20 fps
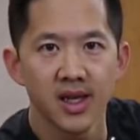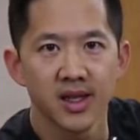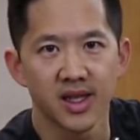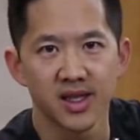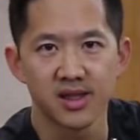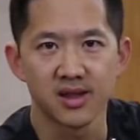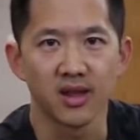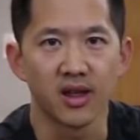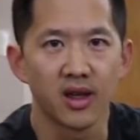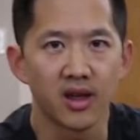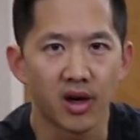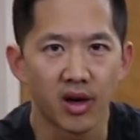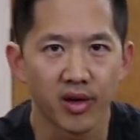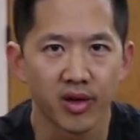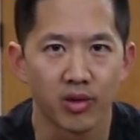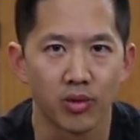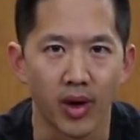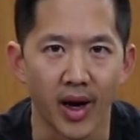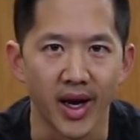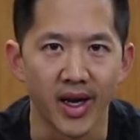They saw
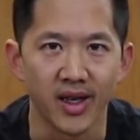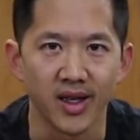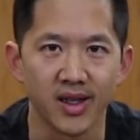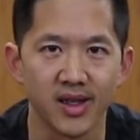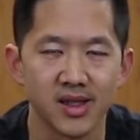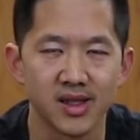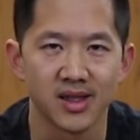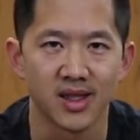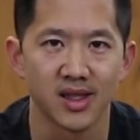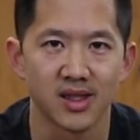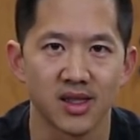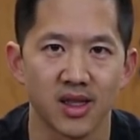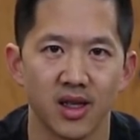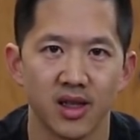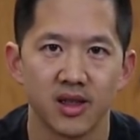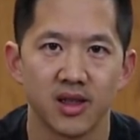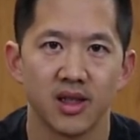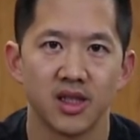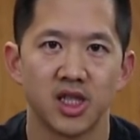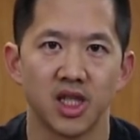arthritis, they
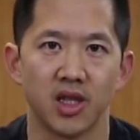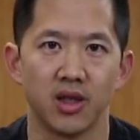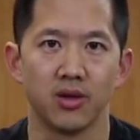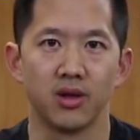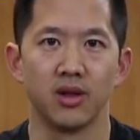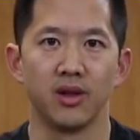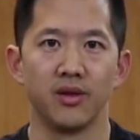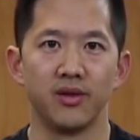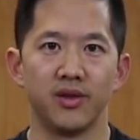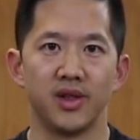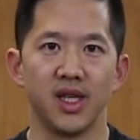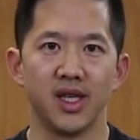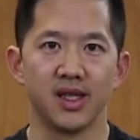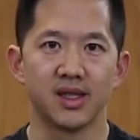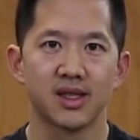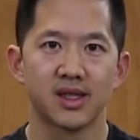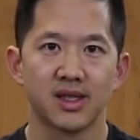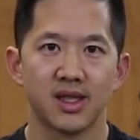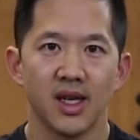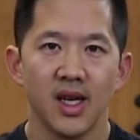saw degenerative
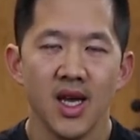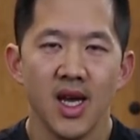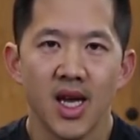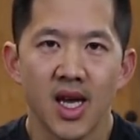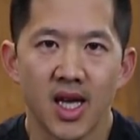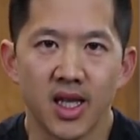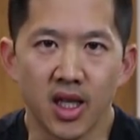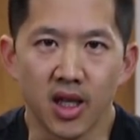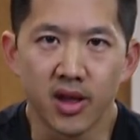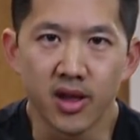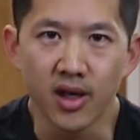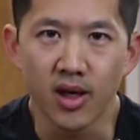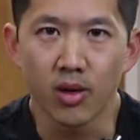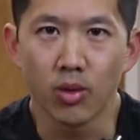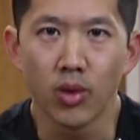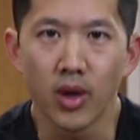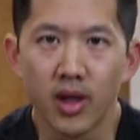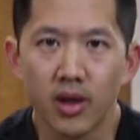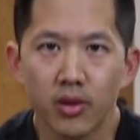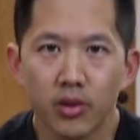discs, and they thought,
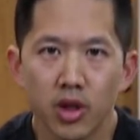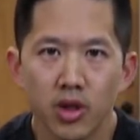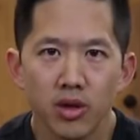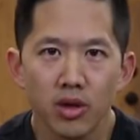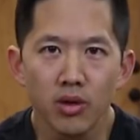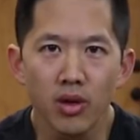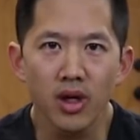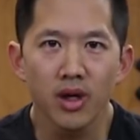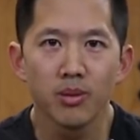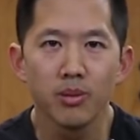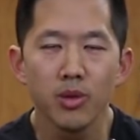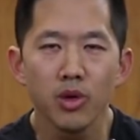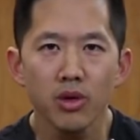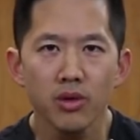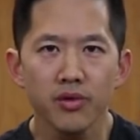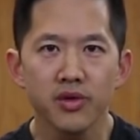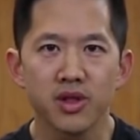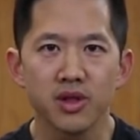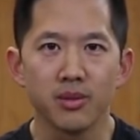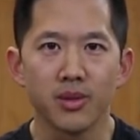well, you don't want to
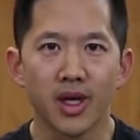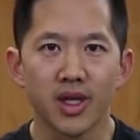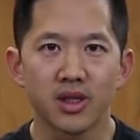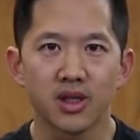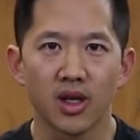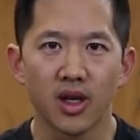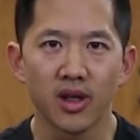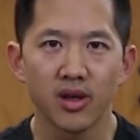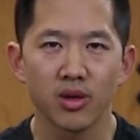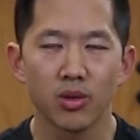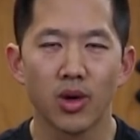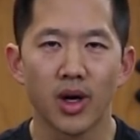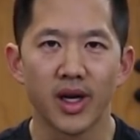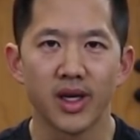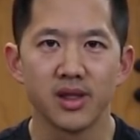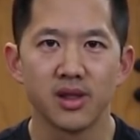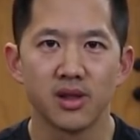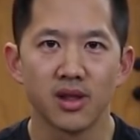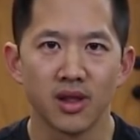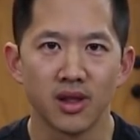move too much,
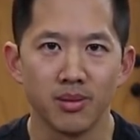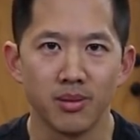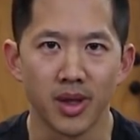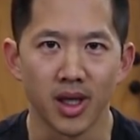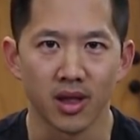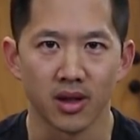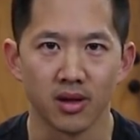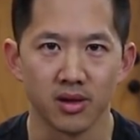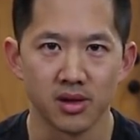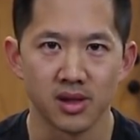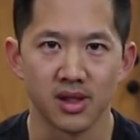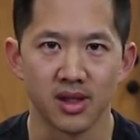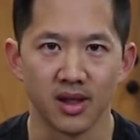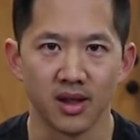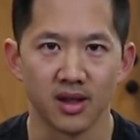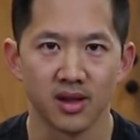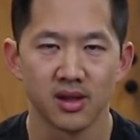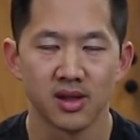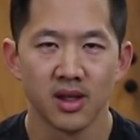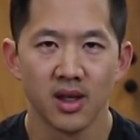otherwise you're going to make those
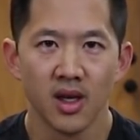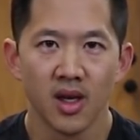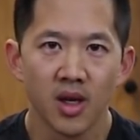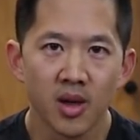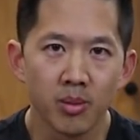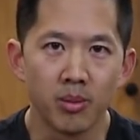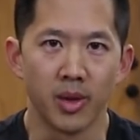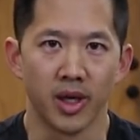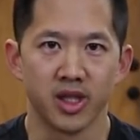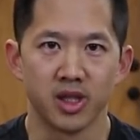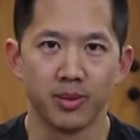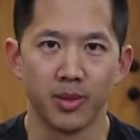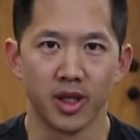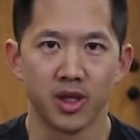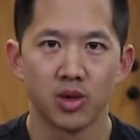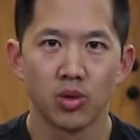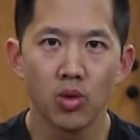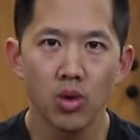things much, much